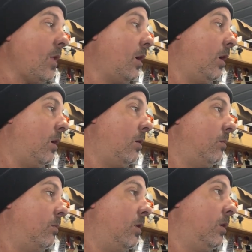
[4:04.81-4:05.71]

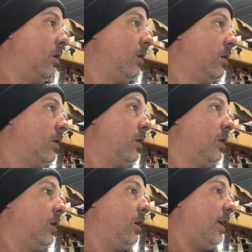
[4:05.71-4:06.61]
And
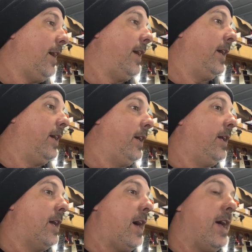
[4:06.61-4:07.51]

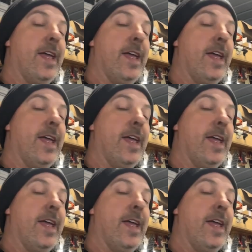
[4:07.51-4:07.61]
I